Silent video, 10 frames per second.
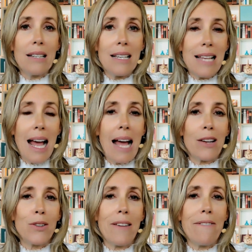is
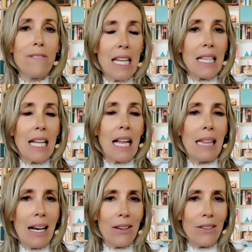actually feeling
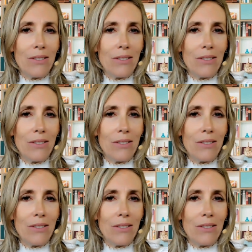love.